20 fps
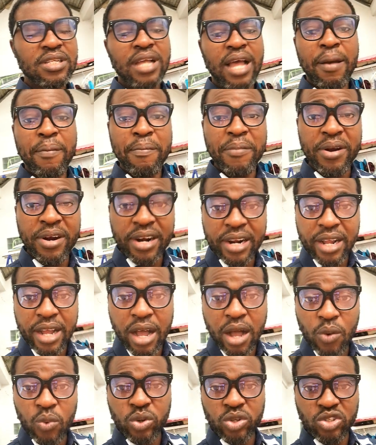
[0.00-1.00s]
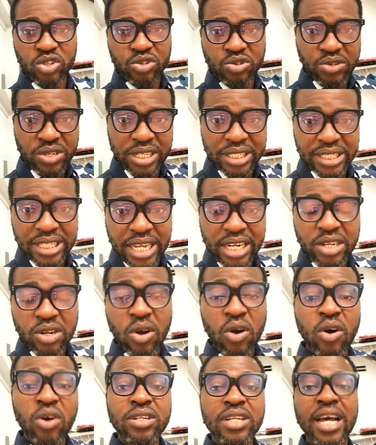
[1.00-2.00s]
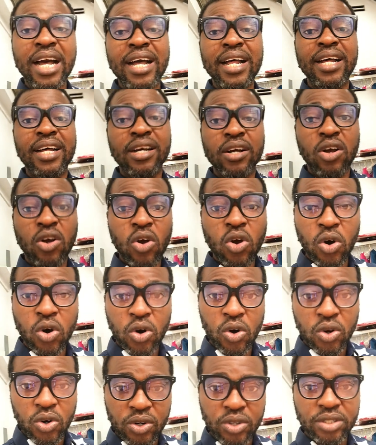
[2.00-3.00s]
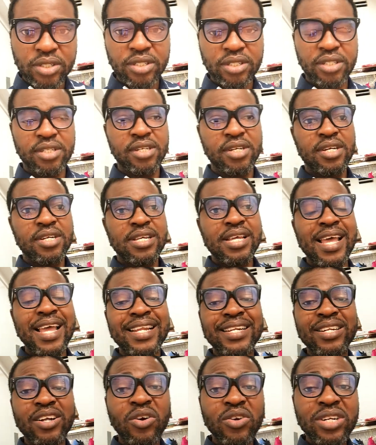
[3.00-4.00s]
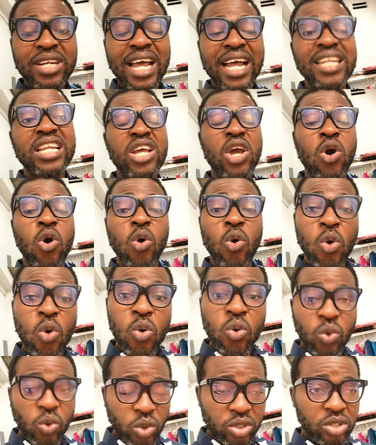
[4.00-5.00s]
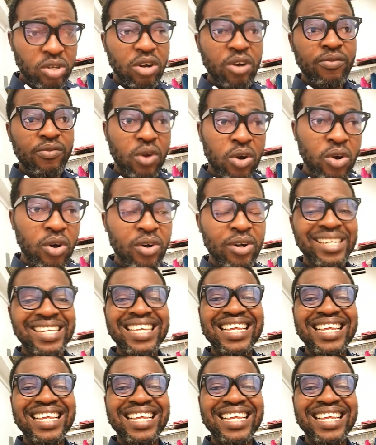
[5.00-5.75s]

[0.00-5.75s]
America was created under God. and under the oath of God.